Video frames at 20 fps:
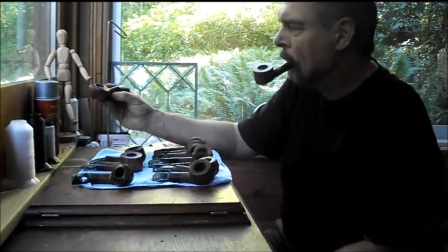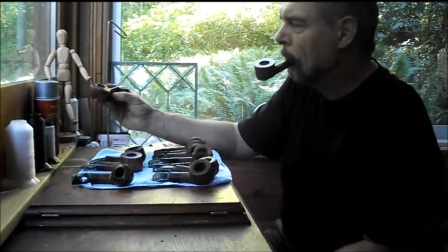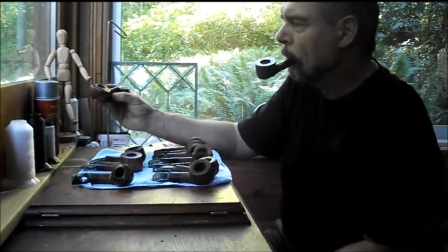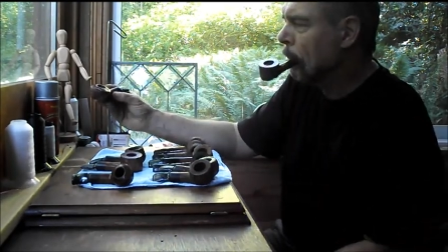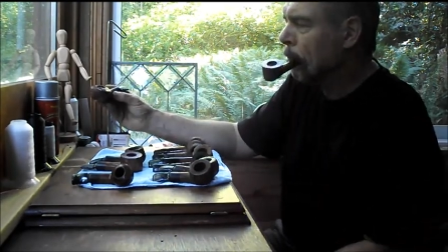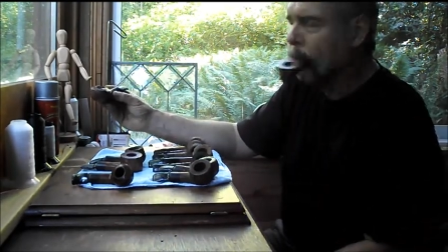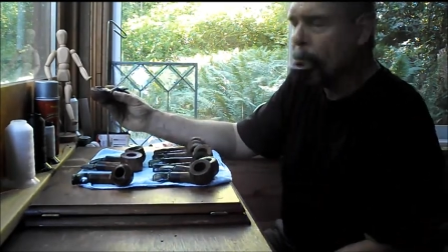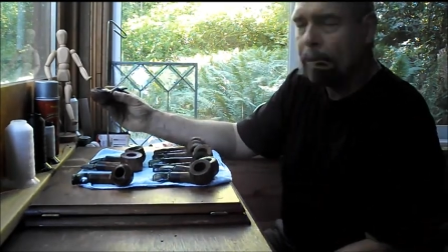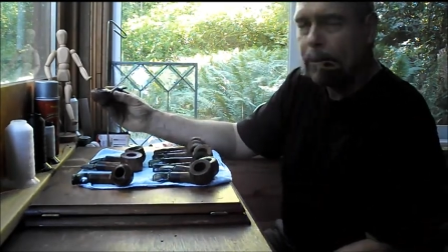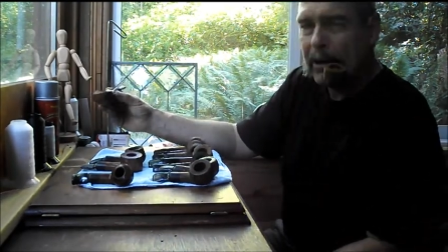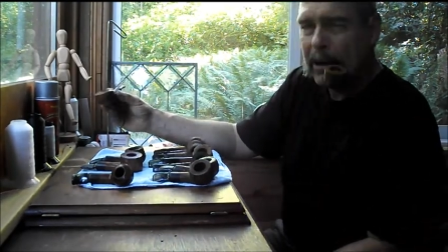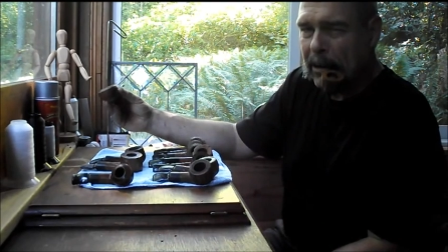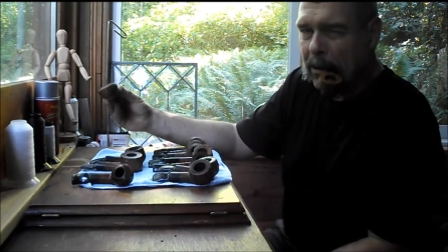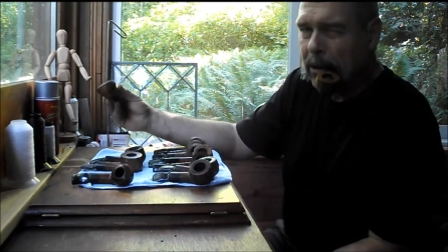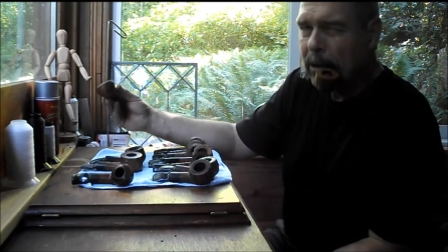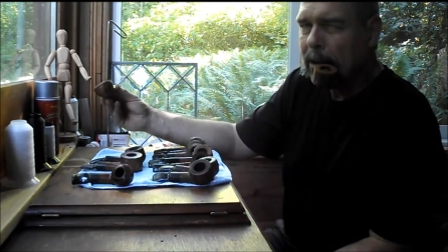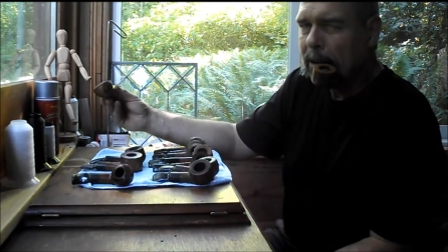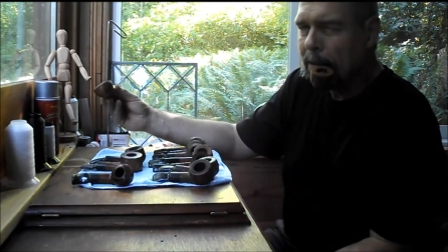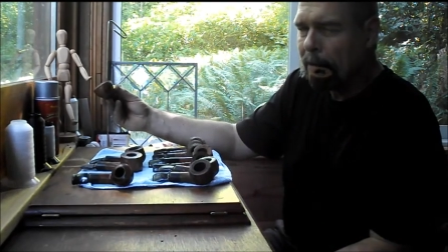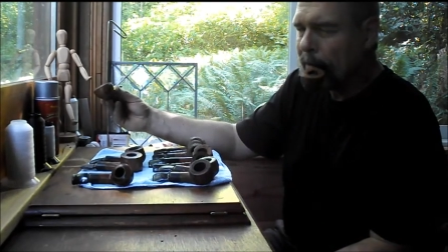even though it
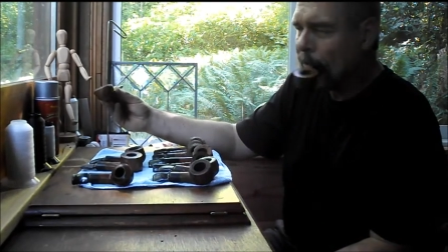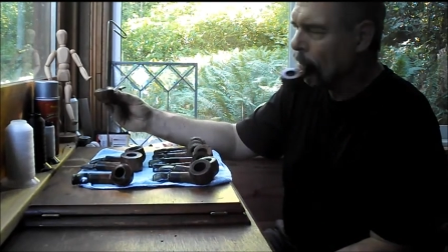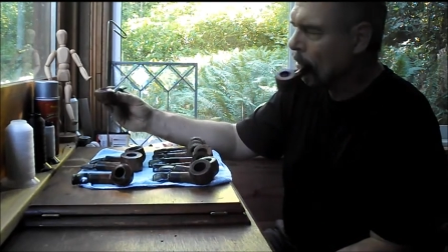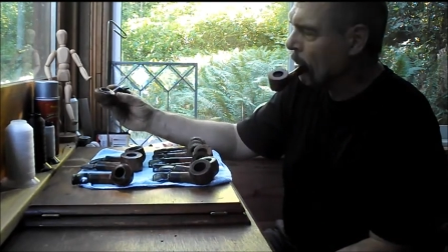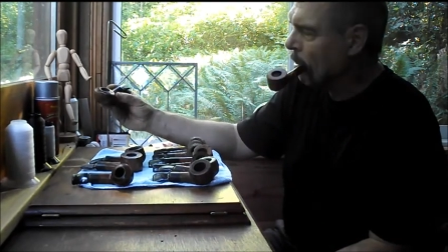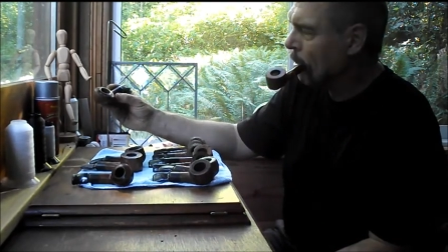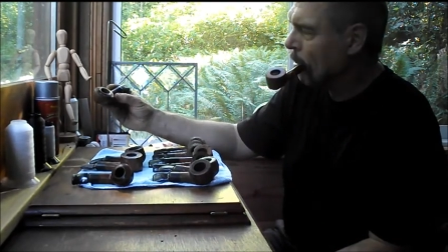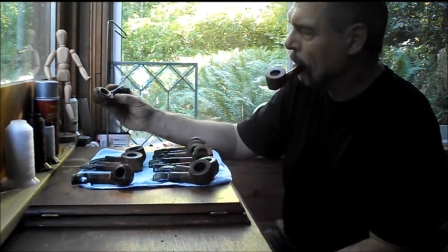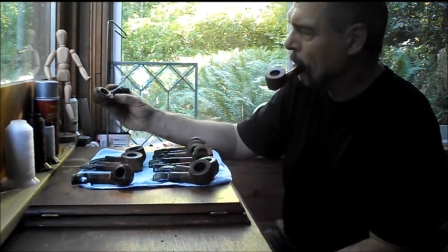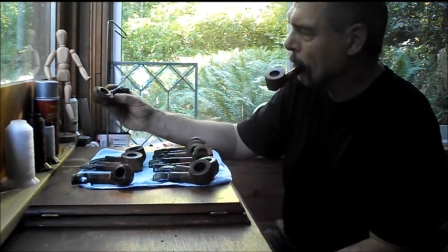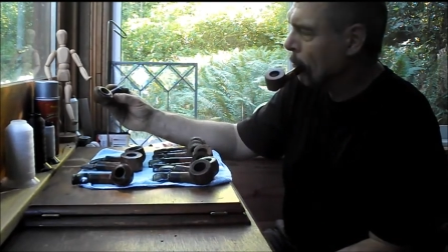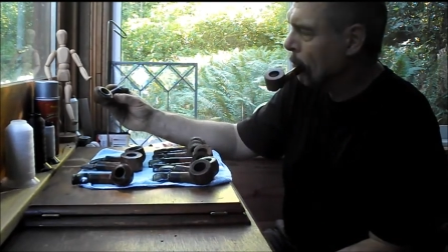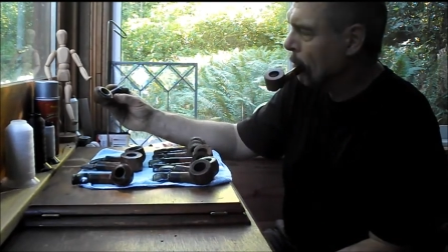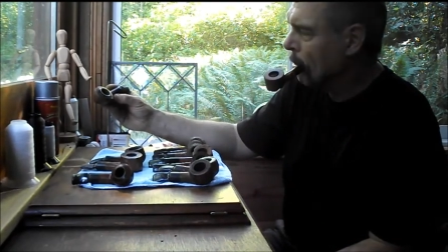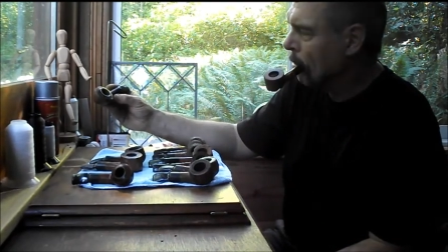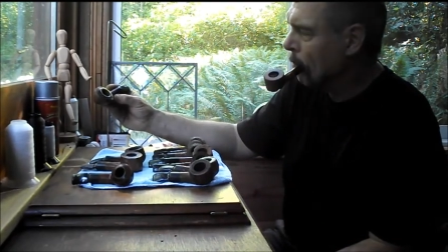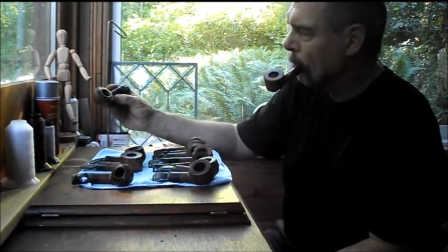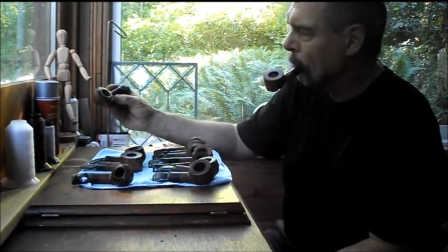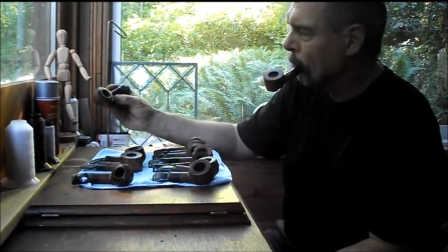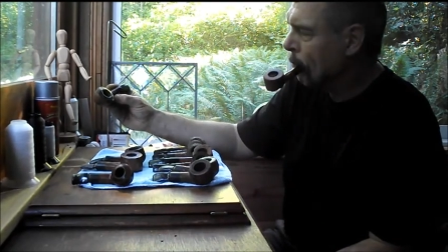recalls a
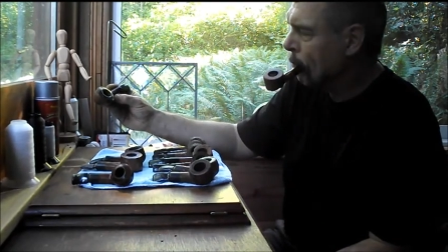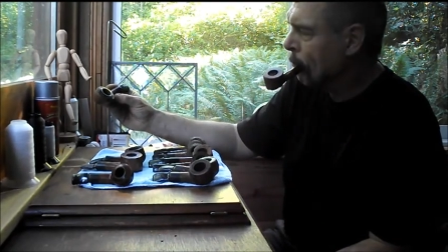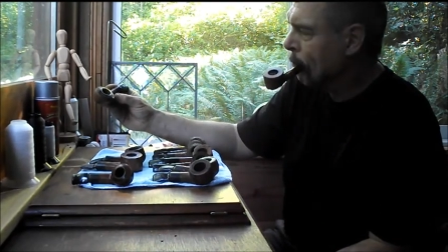CustomBilt.